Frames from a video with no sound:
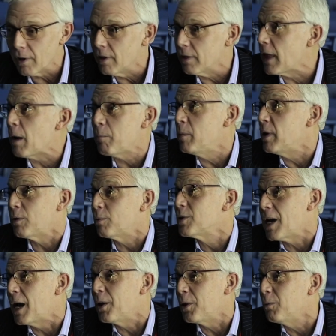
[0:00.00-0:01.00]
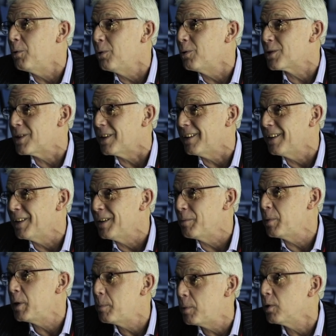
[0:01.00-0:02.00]
that myth was out of the water.
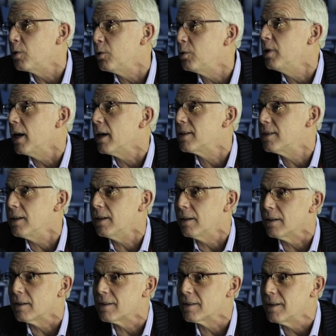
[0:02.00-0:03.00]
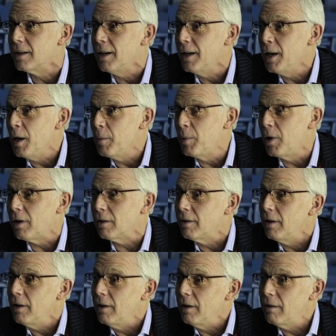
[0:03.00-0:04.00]
People could get tickets. But
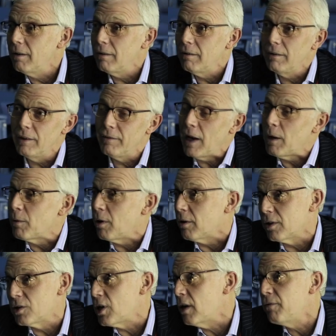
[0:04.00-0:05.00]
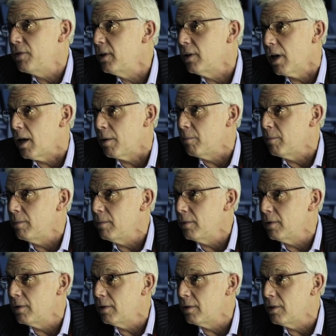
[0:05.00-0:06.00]
you've now got the Sheffield game.
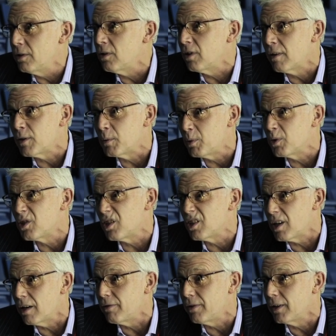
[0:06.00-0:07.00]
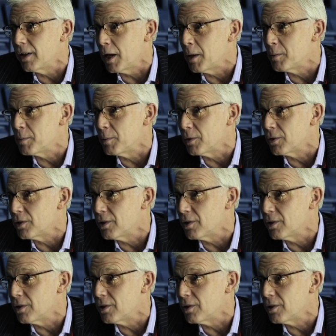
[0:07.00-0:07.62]
You don't have to push the Sheffield games much.